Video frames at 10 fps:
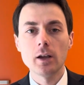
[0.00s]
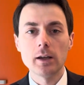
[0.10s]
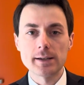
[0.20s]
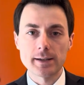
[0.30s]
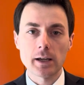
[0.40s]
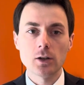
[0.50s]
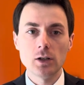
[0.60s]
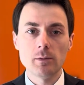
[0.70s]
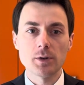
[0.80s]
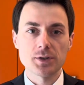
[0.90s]
a second
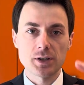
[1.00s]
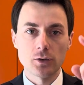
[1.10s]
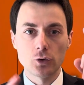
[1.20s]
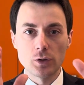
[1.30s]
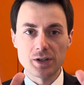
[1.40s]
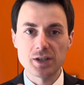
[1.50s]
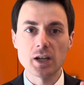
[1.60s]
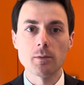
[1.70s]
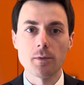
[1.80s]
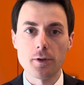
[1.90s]
email sent to the
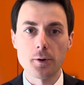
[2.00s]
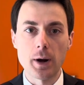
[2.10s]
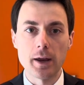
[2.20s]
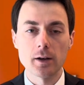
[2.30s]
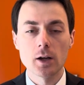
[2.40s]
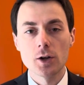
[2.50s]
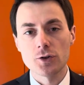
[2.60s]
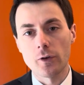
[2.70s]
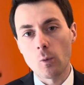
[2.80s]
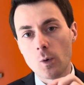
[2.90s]
same thread,
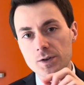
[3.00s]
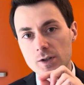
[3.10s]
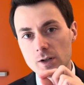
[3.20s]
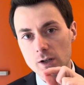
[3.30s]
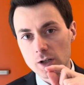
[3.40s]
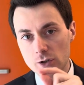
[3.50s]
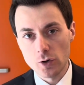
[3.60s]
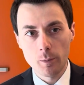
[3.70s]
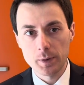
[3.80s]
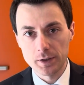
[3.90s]
so that once he's
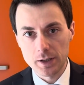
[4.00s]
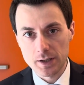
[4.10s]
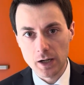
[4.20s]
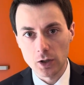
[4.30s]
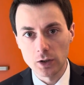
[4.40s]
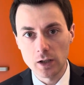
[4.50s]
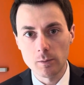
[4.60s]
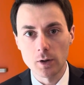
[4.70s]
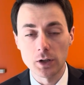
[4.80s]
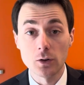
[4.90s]
opened the second
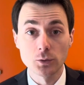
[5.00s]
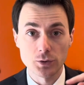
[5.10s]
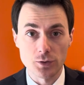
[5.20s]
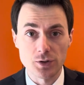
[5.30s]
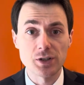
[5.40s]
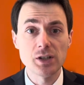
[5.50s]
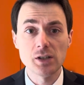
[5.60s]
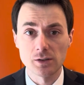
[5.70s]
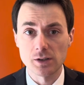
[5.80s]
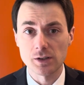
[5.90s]
email, he also
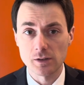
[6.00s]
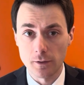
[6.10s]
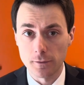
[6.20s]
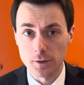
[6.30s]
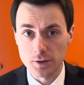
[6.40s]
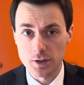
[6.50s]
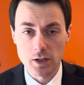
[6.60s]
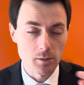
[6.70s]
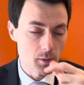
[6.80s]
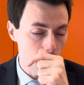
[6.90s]
sees the first
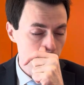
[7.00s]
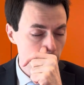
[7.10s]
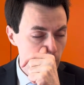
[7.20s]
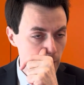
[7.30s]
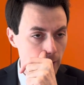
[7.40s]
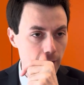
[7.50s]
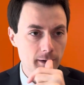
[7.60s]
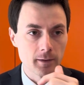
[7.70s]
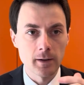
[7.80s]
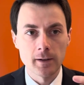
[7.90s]
email.
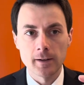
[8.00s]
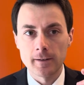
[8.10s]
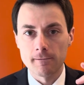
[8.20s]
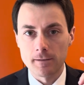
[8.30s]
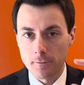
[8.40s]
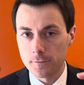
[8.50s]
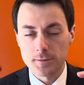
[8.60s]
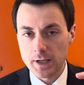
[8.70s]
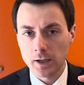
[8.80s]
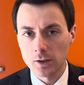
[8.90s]
And the
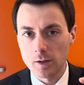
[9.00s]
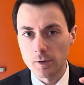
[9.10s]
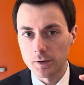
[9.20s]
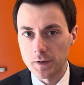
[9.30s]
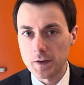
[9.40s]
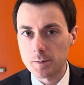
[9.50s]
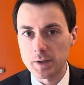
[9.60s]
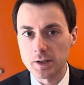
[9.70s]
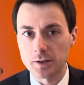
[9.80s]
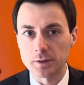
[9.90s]
second email in this
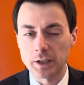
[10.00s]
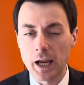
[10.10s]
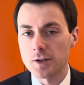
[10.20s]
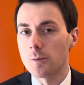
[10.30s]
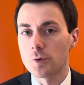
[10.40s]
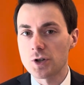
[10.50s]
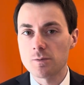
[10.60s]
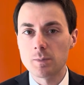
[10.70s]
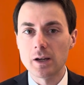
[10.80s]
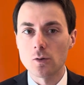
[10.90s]
particular case, it would
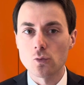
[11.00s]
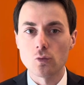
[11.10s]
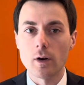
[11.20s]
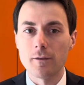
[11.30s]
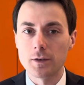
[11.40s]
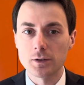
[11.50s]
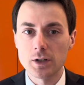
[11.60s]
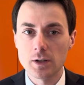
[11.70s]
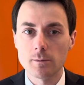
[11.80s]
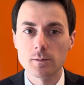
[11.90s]
just be a
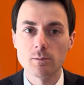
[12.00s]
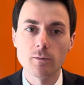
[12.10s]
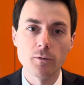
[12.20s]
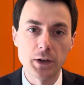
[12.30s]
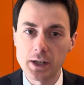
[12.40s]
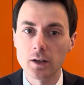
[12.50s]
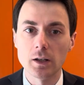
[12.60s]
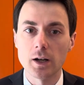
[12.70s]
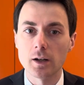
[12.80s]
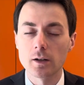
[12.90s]
very
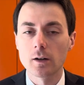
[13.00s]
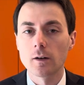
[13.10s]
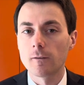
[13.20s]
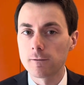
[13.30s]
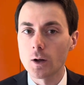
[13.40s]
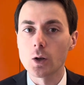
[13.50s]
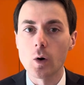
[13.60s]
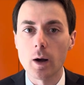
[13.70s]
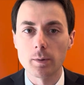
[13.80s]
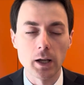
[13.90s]
vanilla
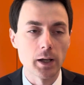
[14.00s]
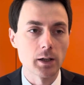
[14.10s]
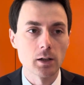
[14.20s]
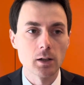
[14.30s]
follow-up, like